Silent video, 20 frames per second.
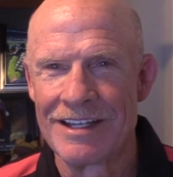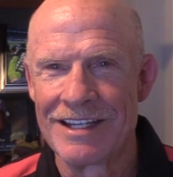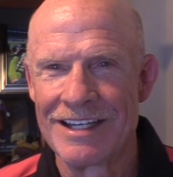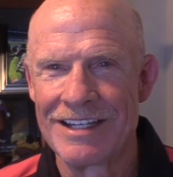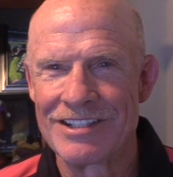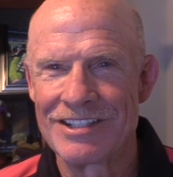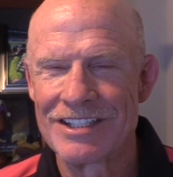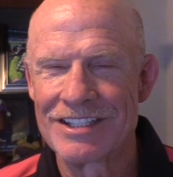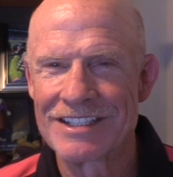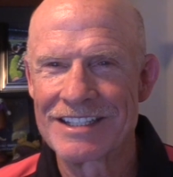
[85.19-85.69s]

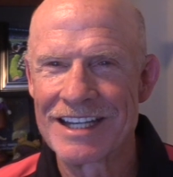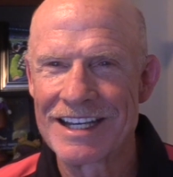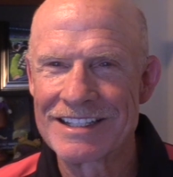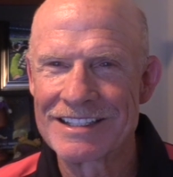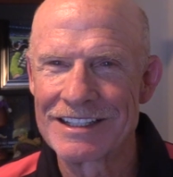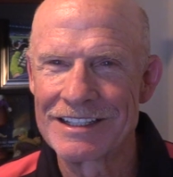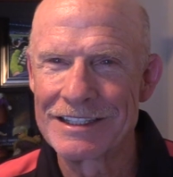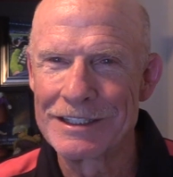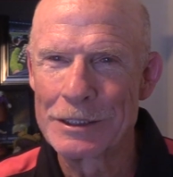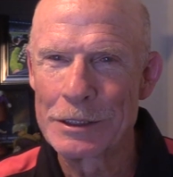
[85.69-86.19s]
It just
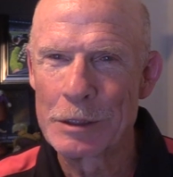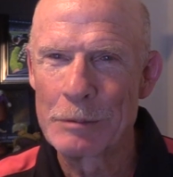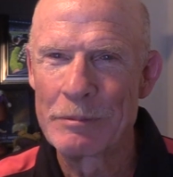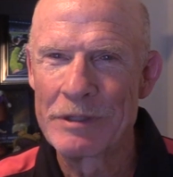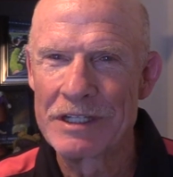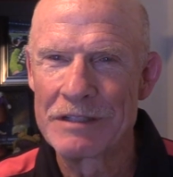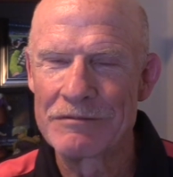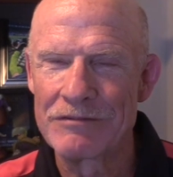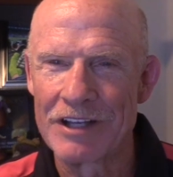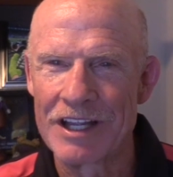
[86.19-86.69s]
takes a little
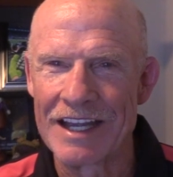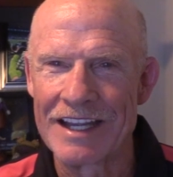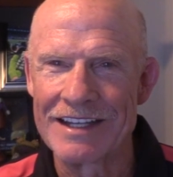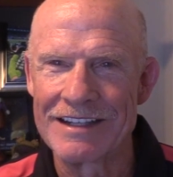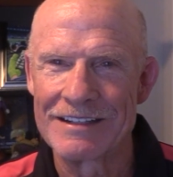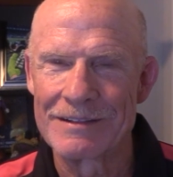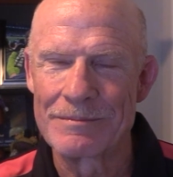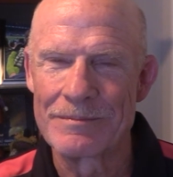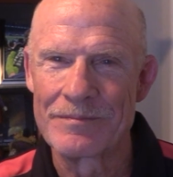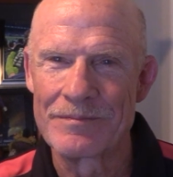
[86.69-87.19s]
bit of
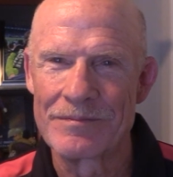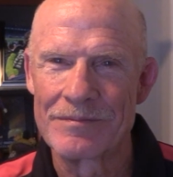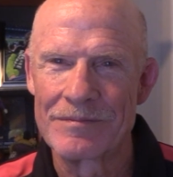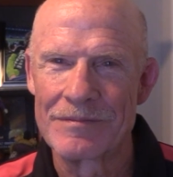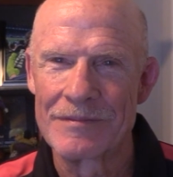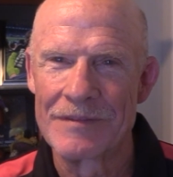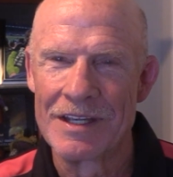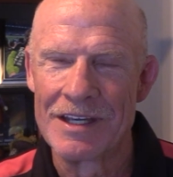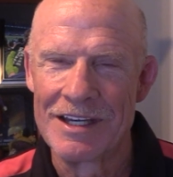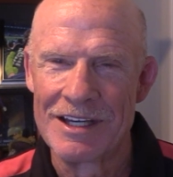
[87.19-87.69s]
light.
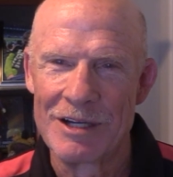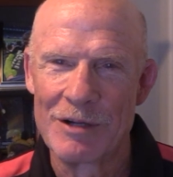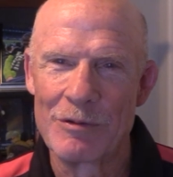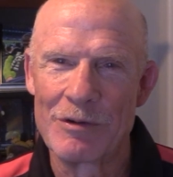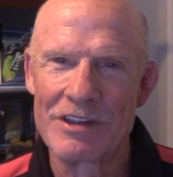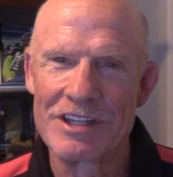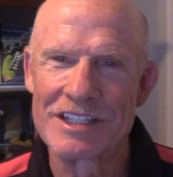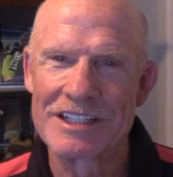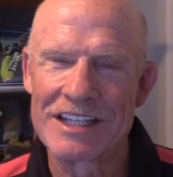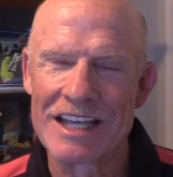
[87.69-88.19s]

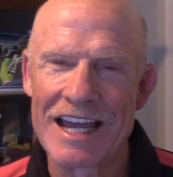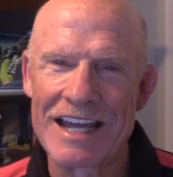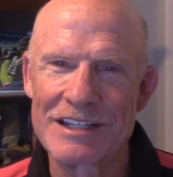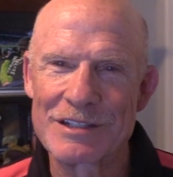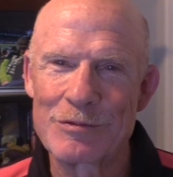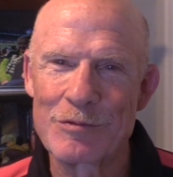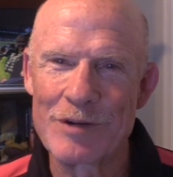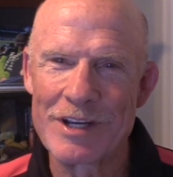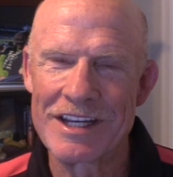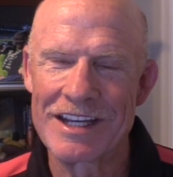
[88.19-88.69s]
Well, this
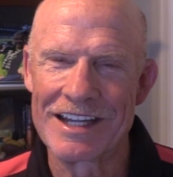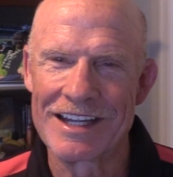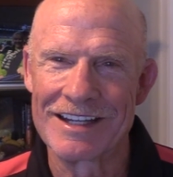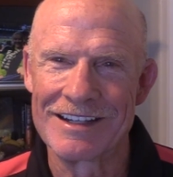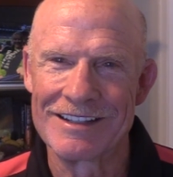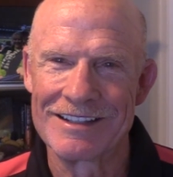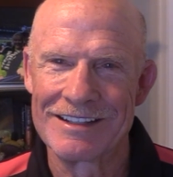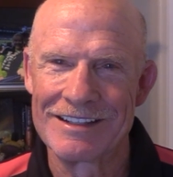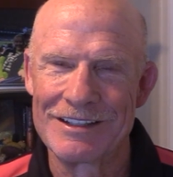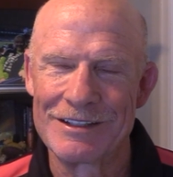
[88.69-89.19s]
last
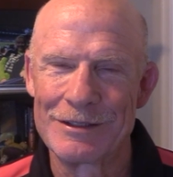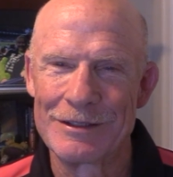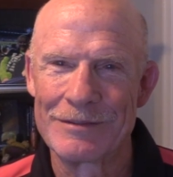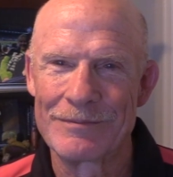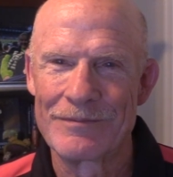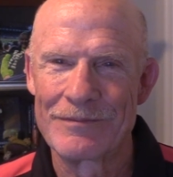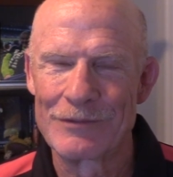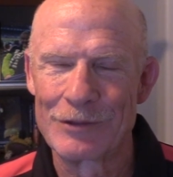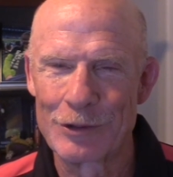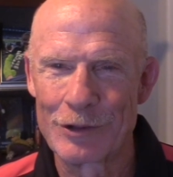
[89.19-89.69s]
weekend,
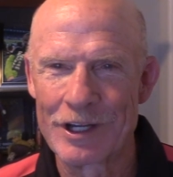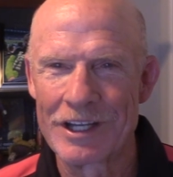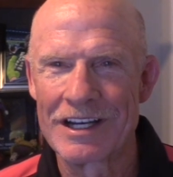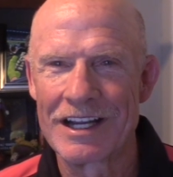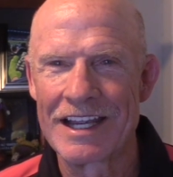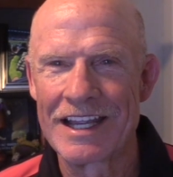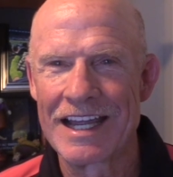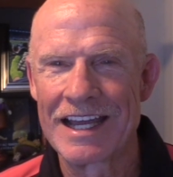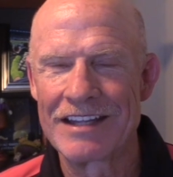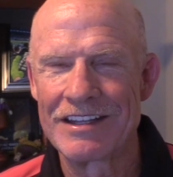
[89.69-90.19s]
Lori and
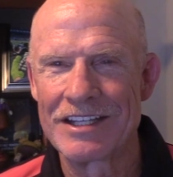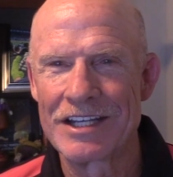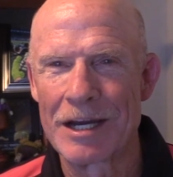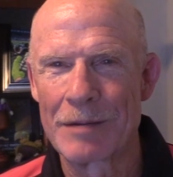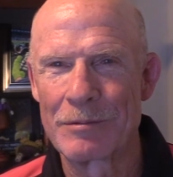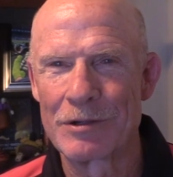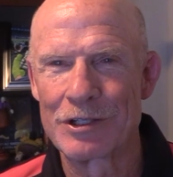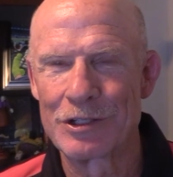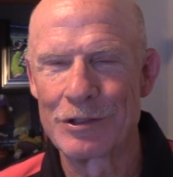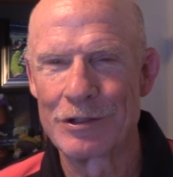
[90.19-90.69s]
I had the
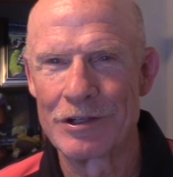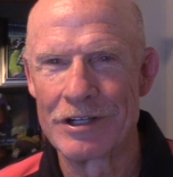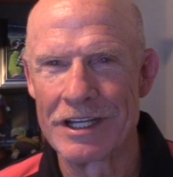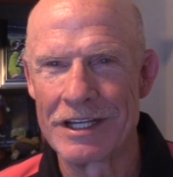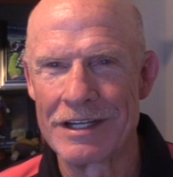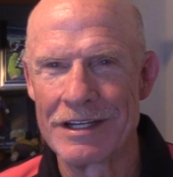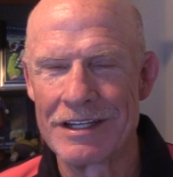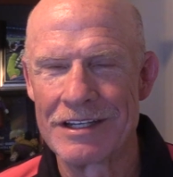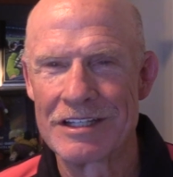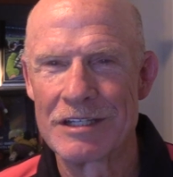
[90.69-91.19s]

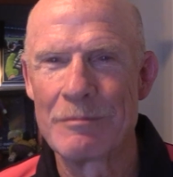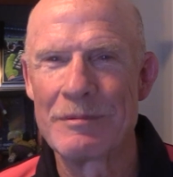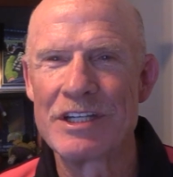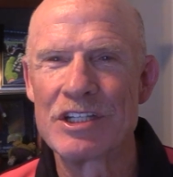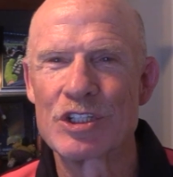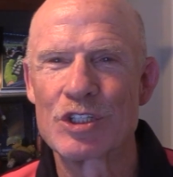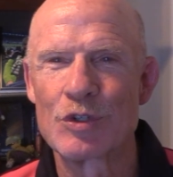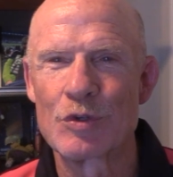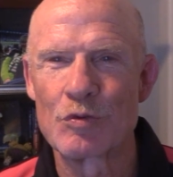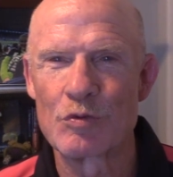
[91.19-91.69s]
opportunity to be
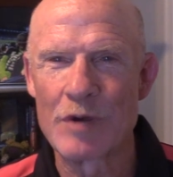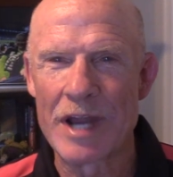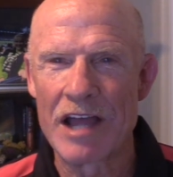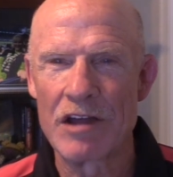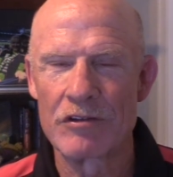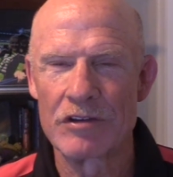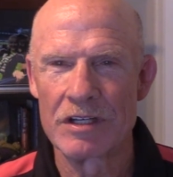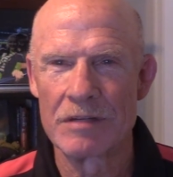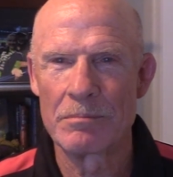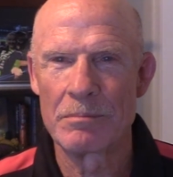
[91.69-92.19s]

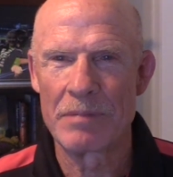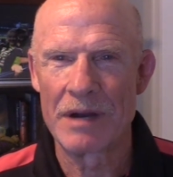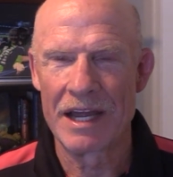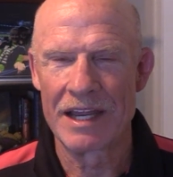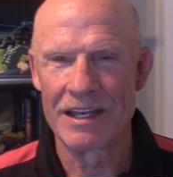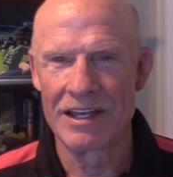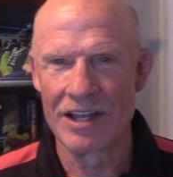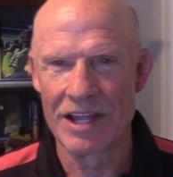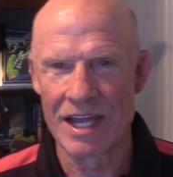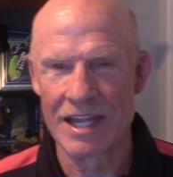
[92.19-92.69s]
surrounded
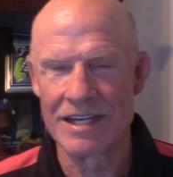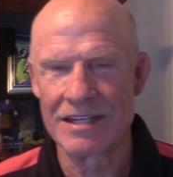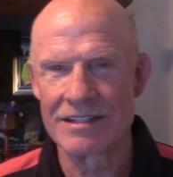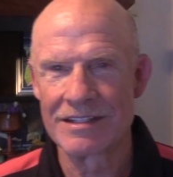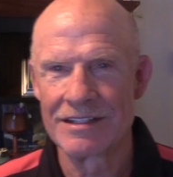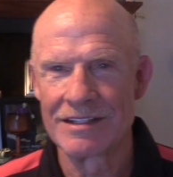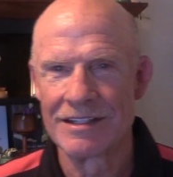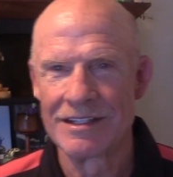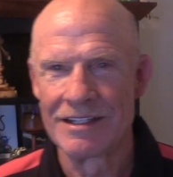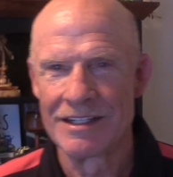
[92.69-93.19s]
by light.